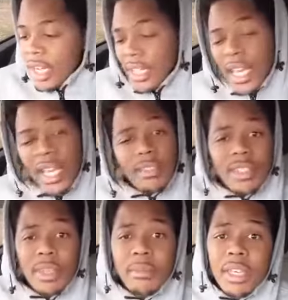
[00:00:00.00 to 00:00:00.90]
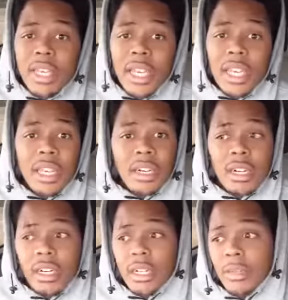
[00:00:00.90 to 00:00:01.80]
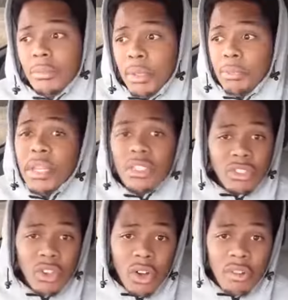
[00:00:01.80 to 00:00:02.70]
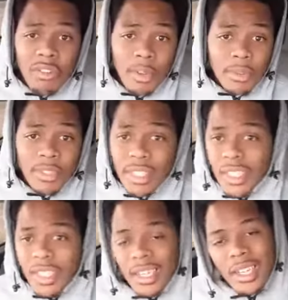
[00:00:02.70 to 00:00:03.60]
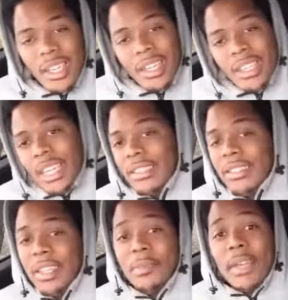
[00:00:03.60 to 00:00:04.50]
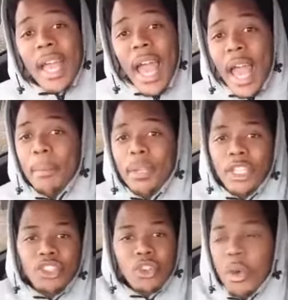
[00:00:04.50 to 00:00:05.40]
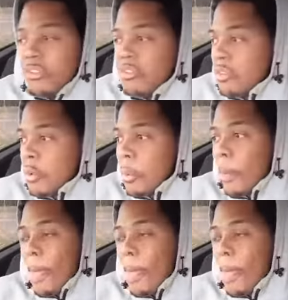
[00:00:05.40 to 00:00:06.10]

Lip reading: They have seen me be pissed off, upset. They have seen me happy, joyful.